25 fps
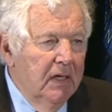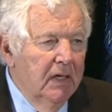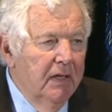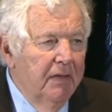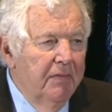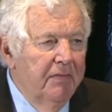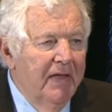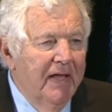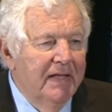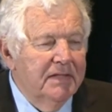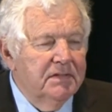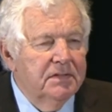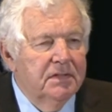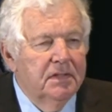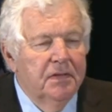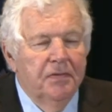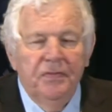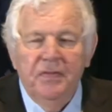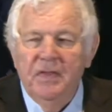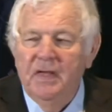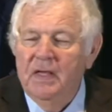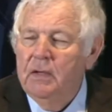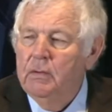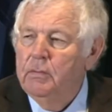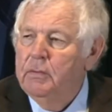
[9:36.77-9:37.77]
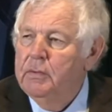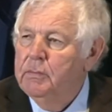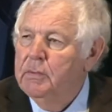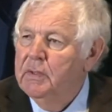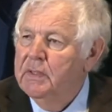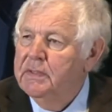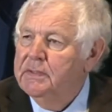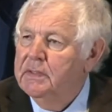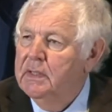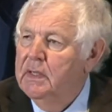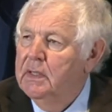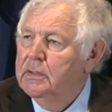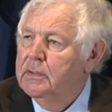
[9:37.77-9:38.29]
that's the thing we
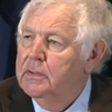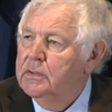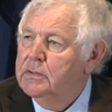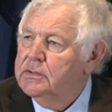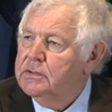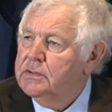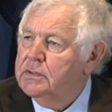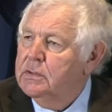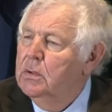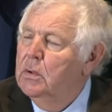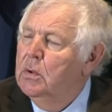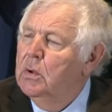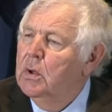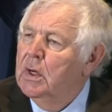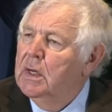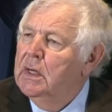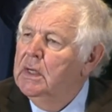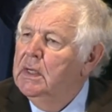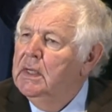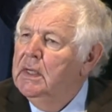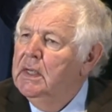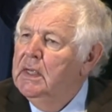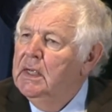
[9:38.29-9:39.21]
want to underscore,